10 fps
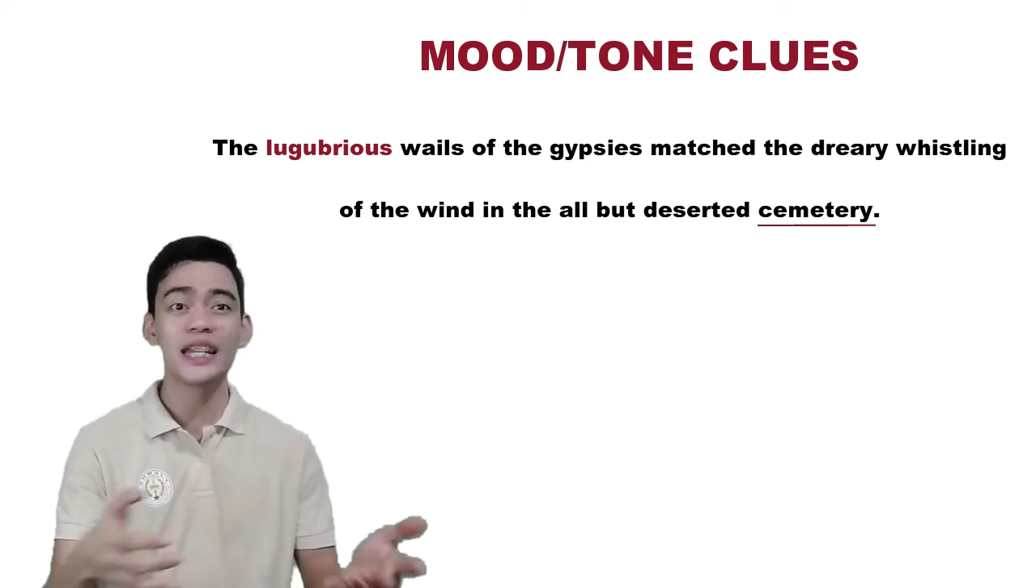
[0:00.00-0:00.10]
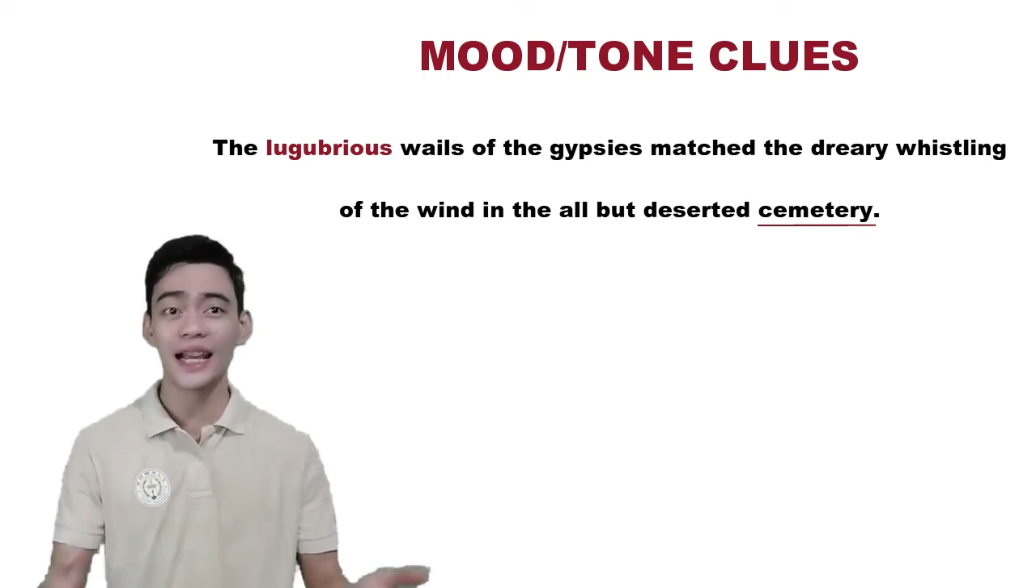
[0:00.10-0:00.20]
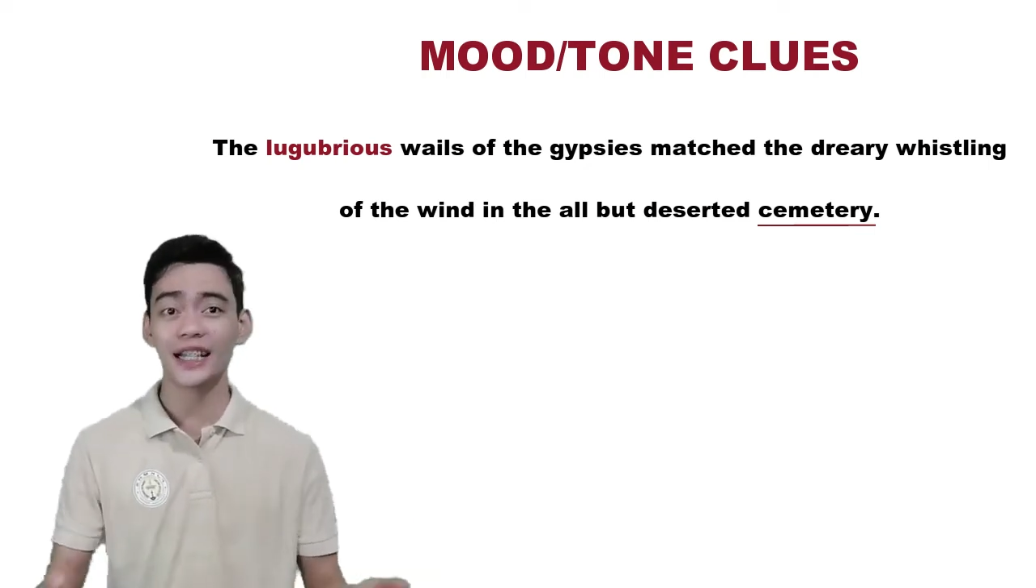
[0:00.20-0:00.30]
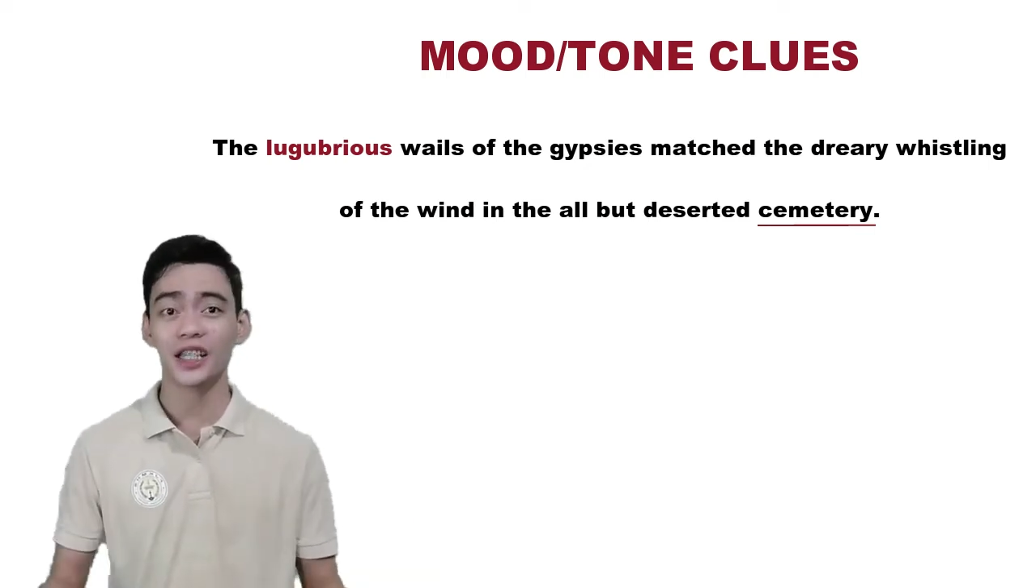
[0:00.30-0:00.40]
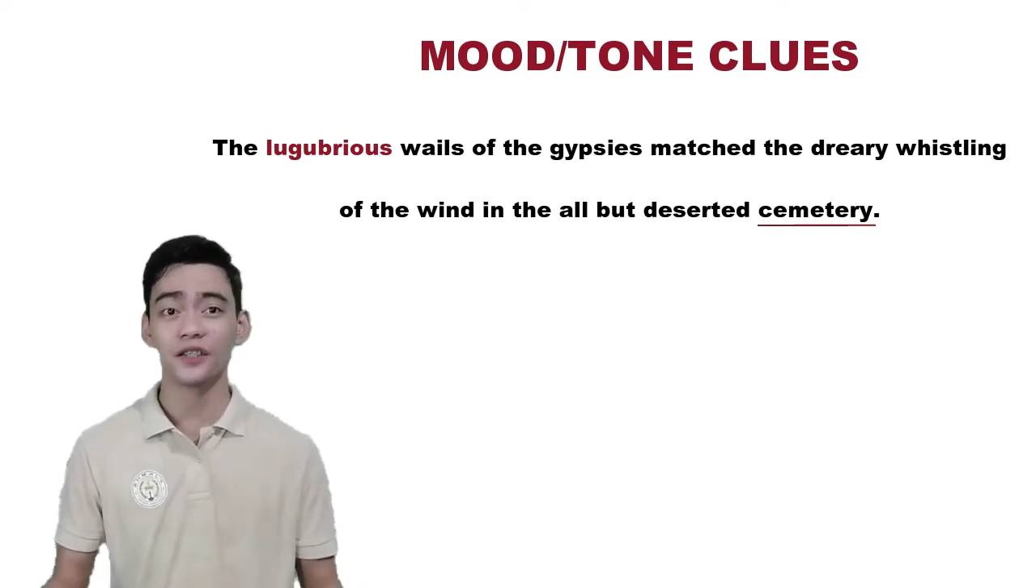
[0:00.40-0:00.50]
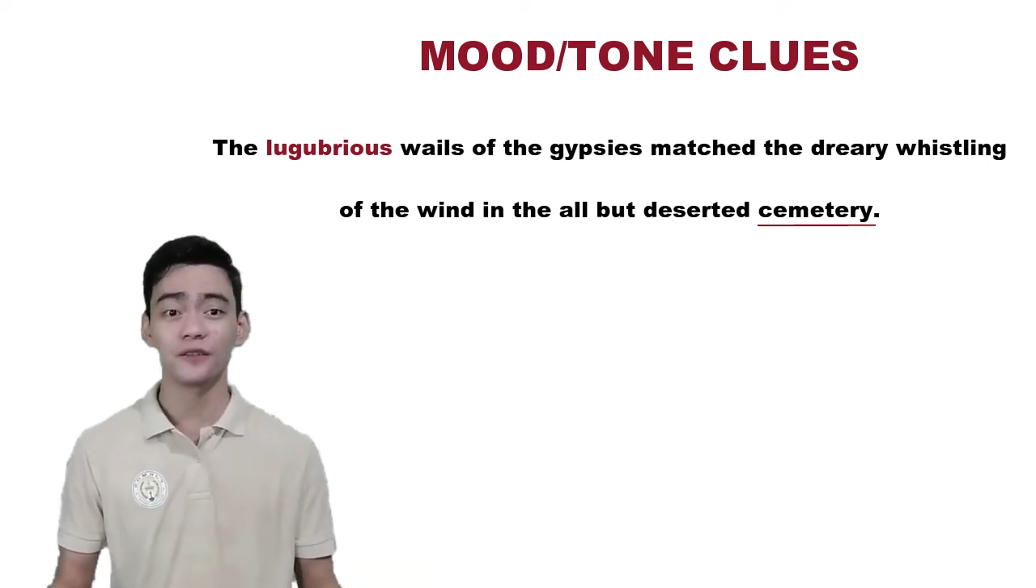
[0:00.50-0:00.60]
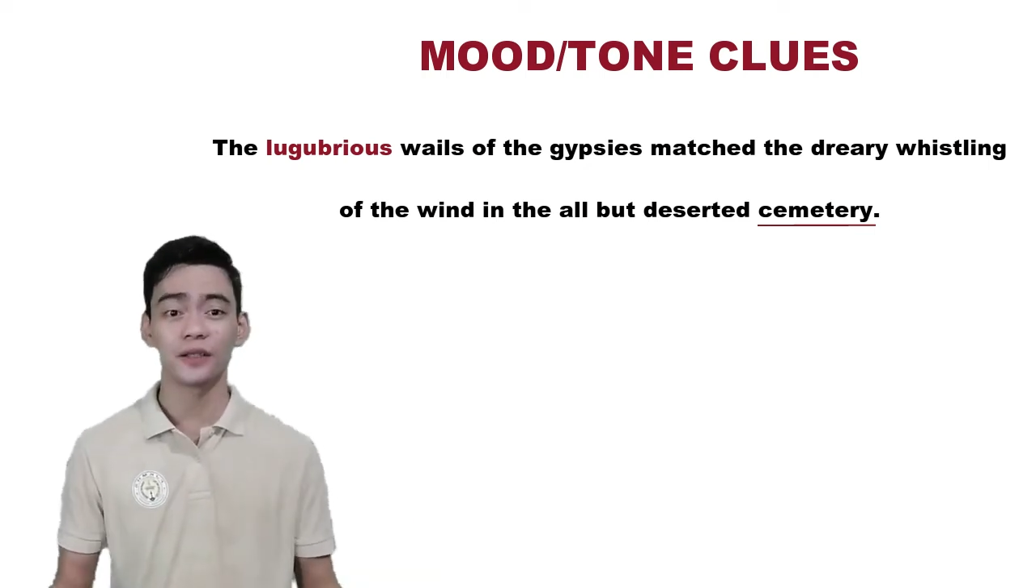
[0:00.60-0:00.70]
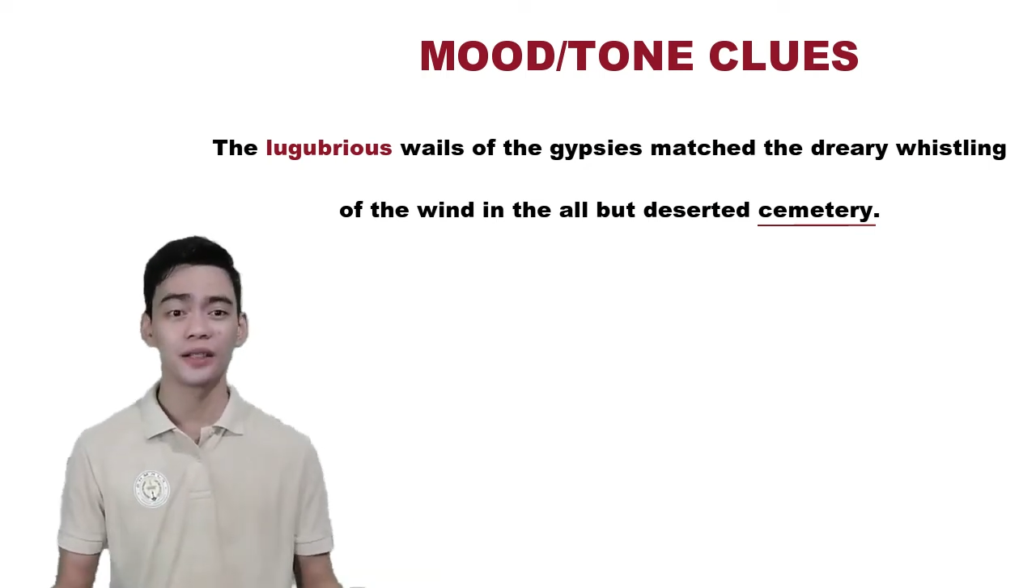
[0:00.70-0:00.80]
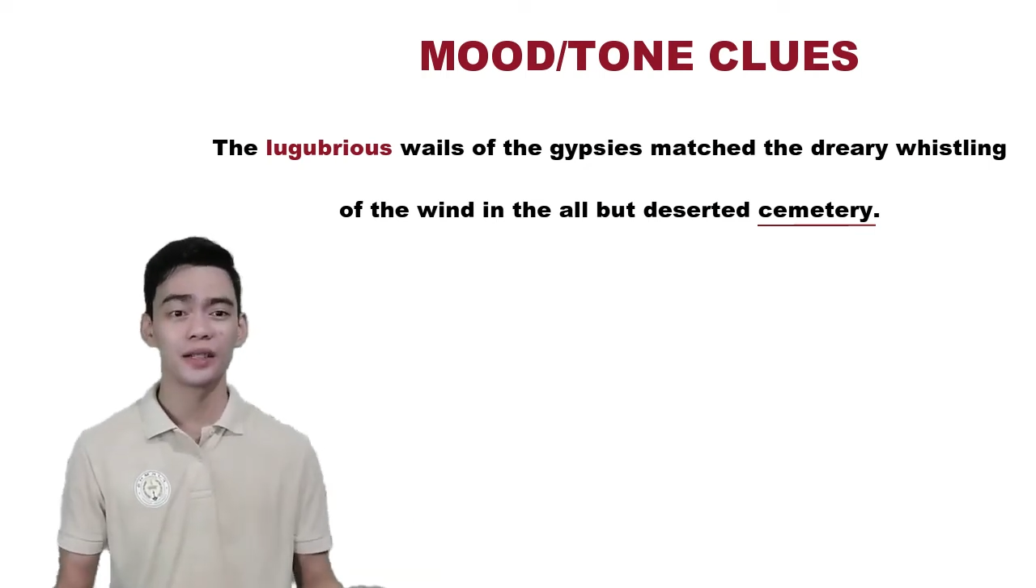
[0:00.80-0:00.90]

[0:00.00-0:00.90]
negative.